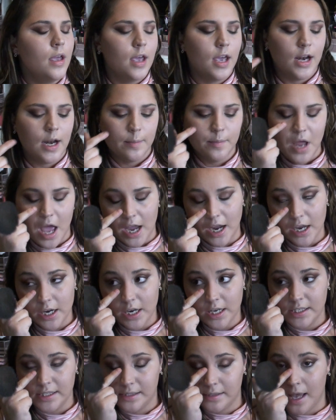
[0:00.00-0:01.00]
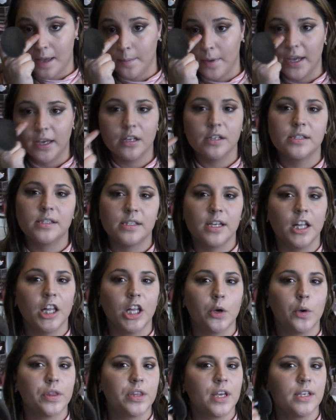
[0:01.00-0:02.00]
And I'm not going to set my
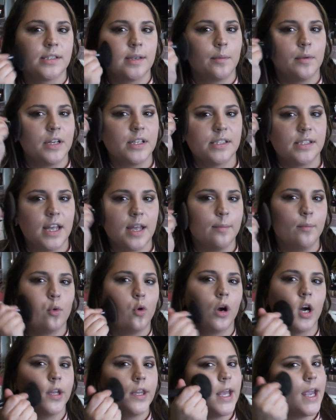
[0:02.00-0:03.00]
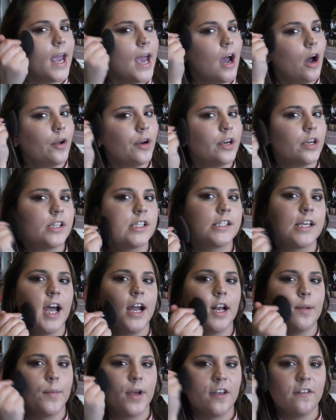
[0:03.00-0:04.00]
concealer with this. I'm going to stay more on the outer
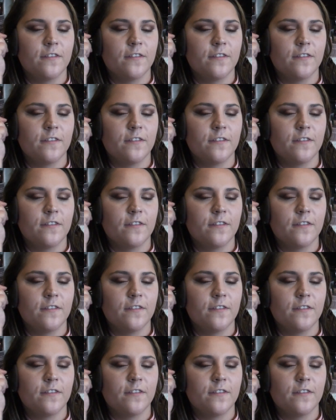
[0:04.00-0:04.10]
side of my